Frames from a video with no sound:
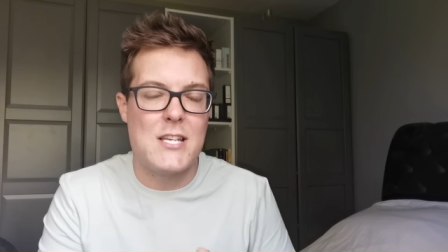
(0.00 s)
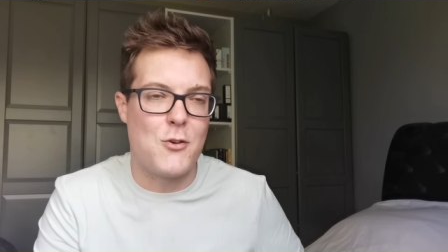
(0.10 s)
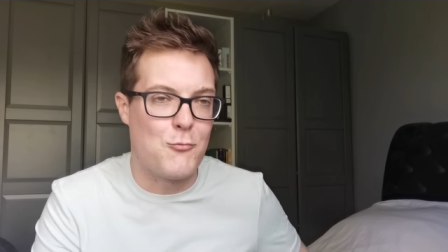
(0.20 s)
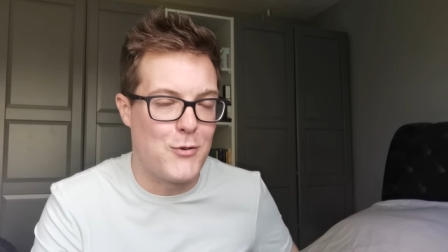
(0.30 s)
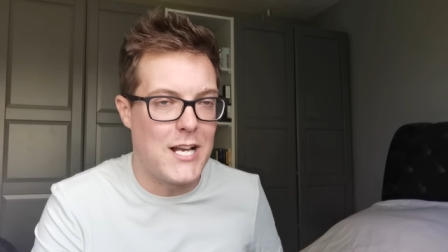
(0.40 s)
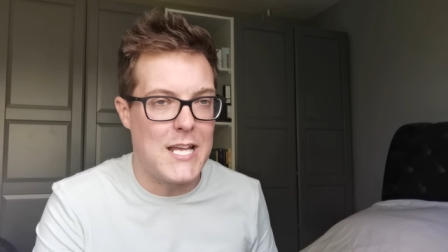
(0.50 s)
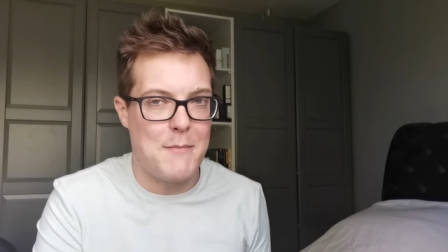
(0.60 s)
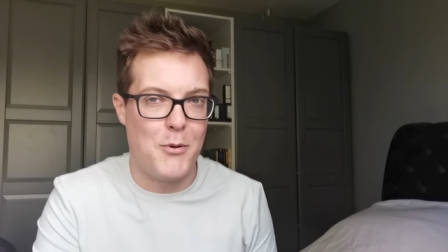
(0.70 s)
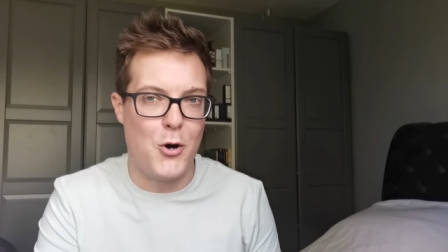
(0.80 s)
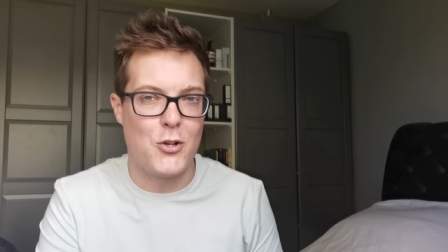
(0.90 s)
is
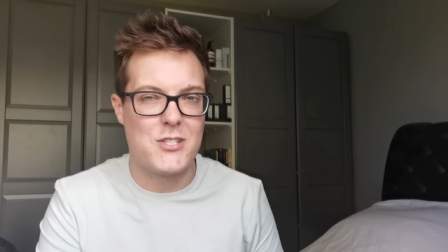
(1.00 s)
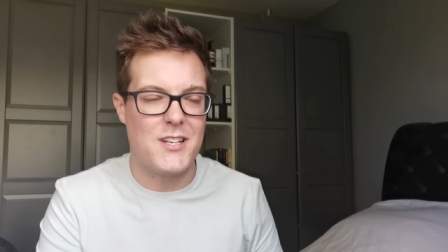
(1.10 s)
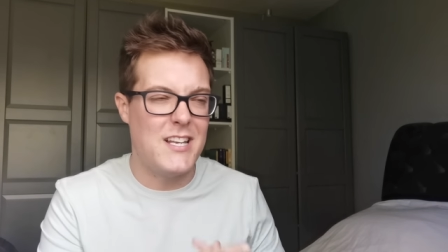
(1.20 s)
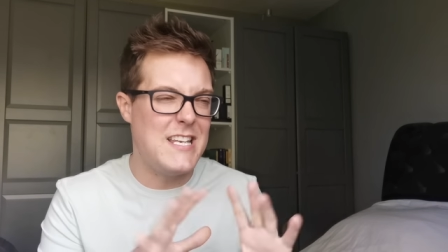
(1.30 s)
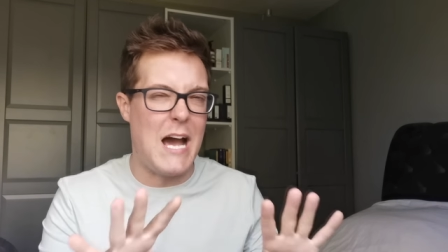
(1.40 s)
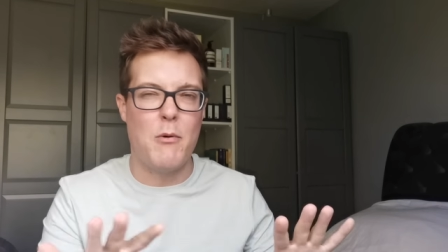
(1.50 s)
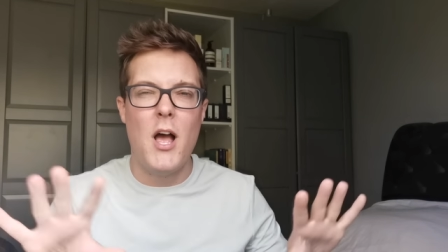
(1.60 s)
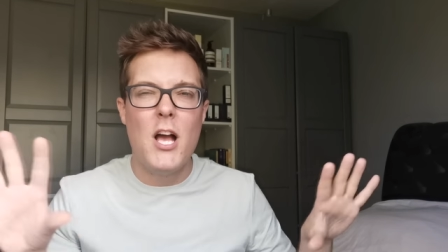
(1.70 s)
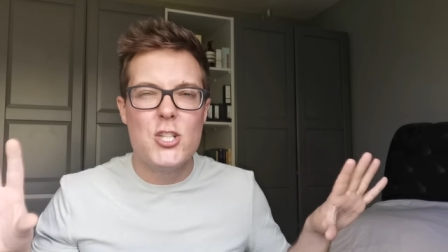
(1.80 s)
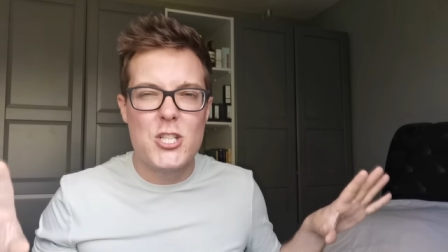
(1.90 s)
really important.
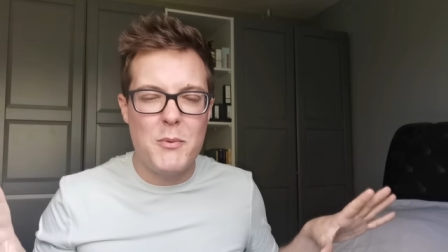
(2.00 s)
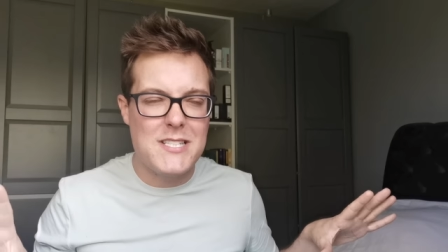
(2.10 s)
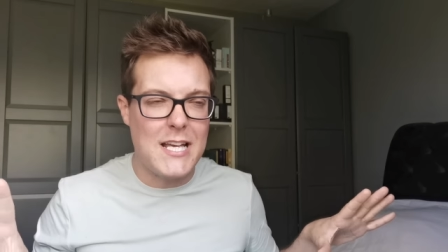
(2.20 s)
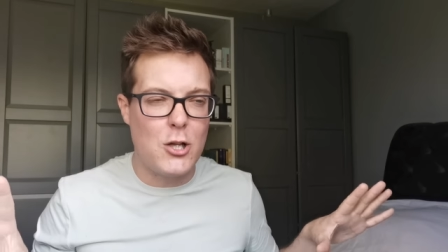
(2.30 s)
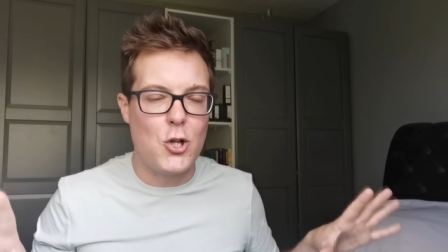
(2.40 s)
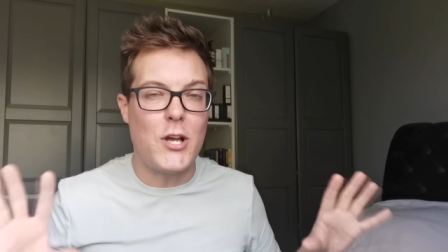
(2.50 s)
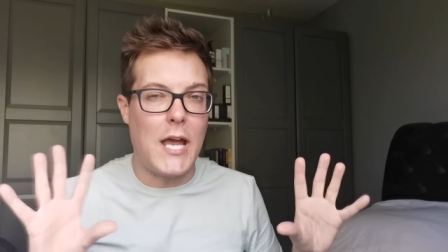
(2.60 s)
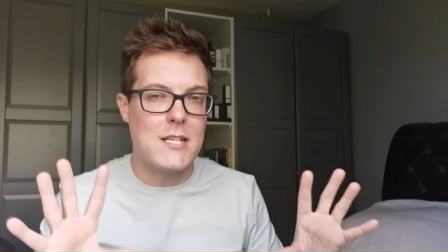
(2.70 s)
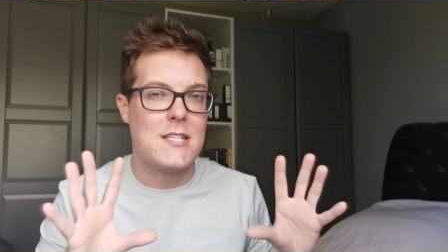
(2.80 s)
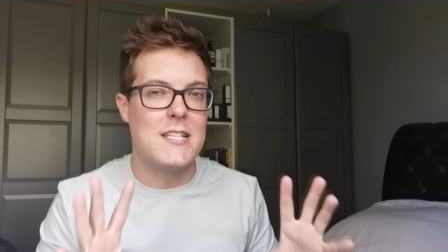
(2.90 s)
Now, shall we take a
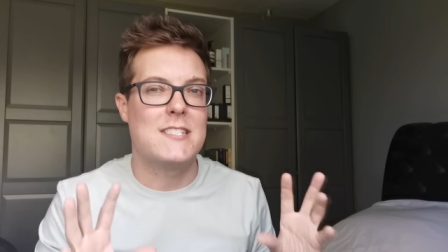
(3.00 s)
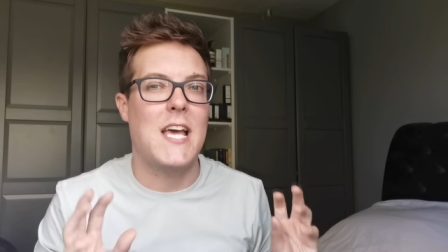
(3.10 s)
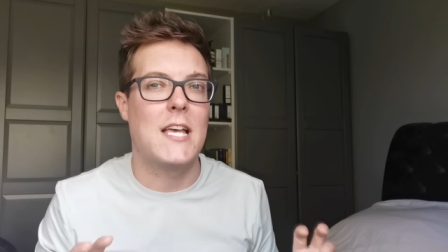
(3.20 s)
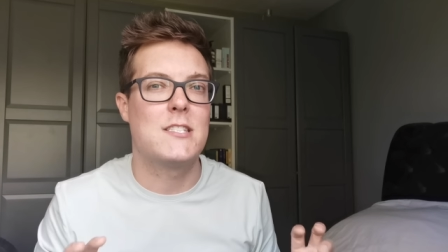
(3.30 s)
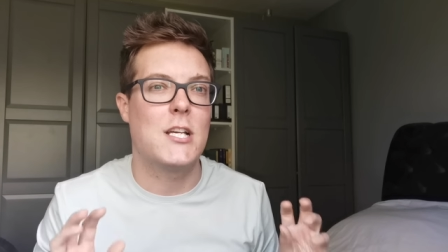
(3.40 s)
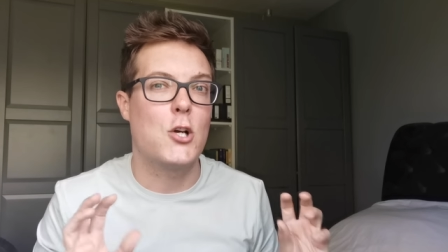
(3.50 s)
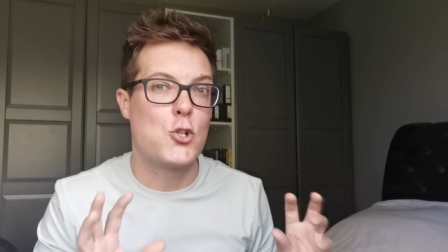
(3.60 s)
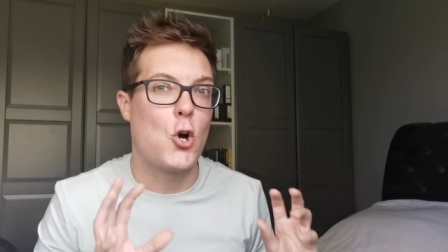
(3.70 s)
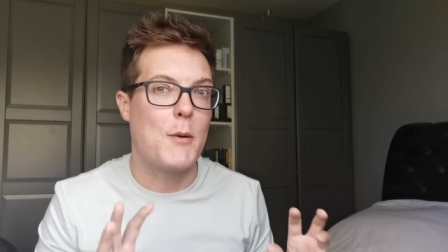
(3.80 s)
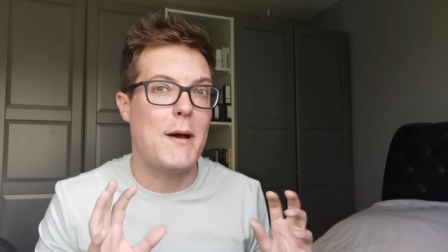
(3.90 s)
look into this testing
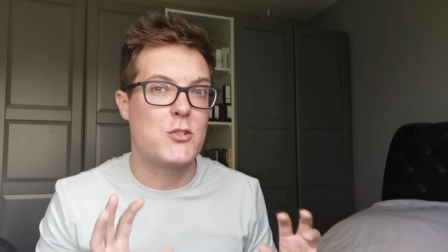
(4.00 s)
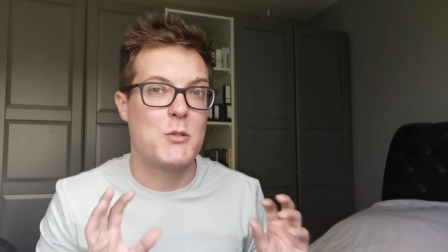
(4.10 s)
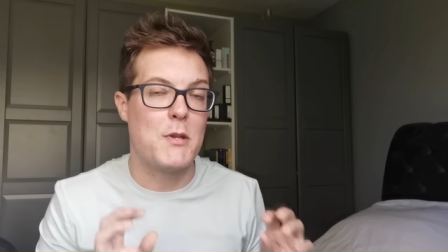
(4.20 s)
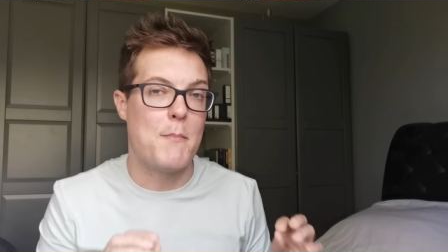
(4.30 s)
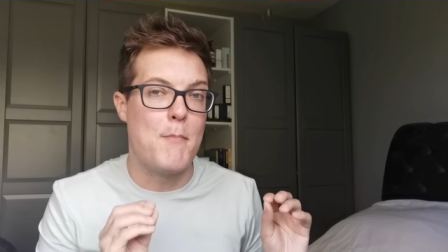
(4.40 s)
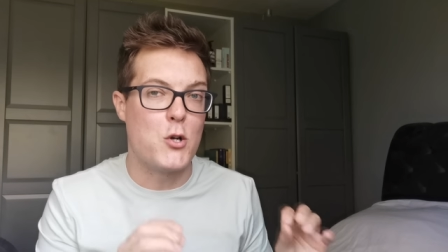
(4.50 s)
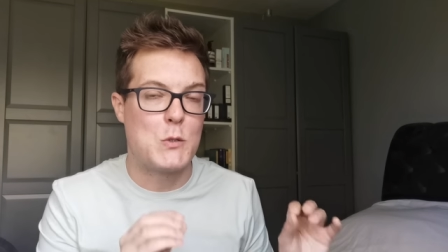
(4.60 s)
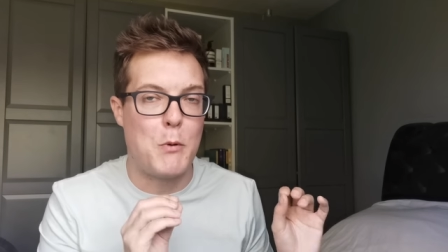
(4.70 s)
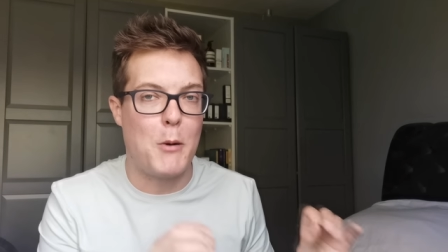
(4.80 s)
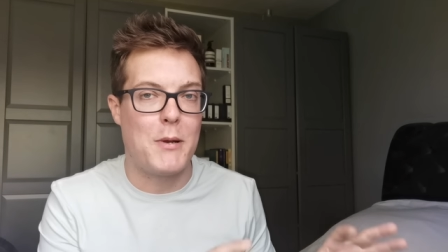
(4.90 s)
and talk about some of the
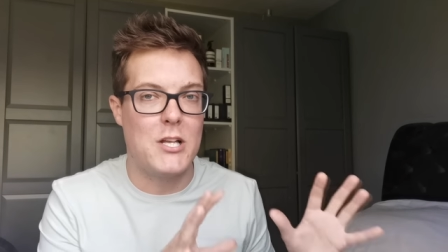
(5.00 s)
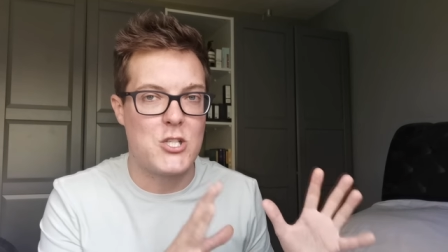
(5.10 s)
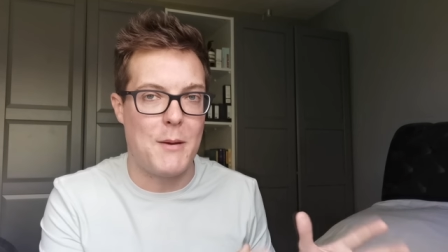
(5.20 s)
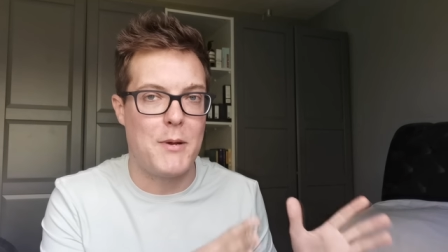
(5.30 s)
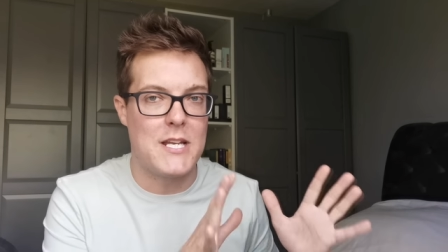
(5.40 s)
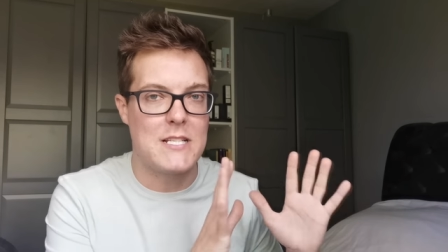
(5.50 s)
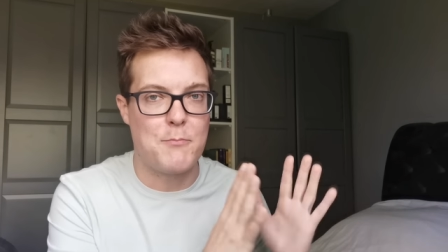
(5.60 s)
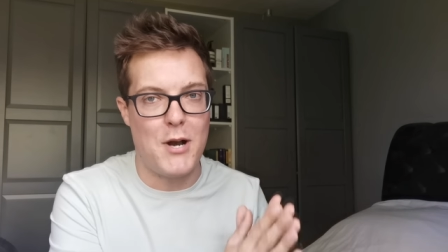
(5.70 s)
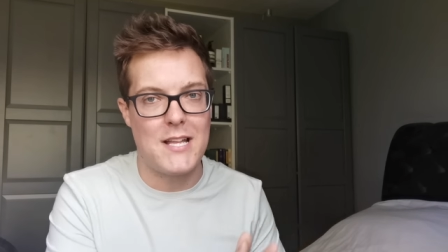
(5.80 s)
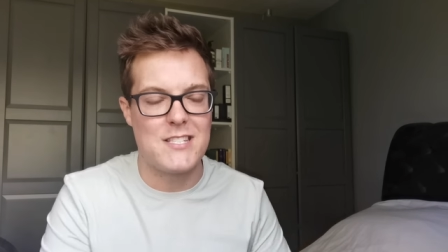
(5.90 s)
most popular
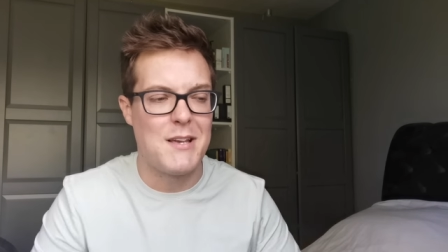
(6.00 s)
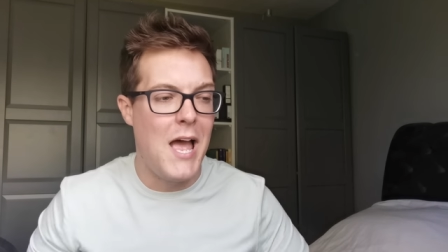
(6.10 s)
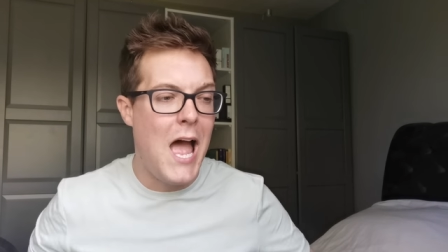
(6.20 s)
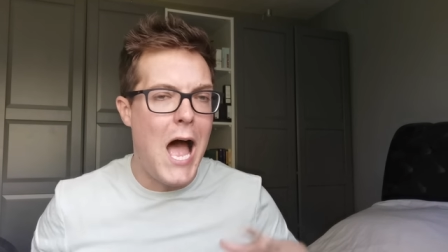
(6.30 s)
Japanese brands?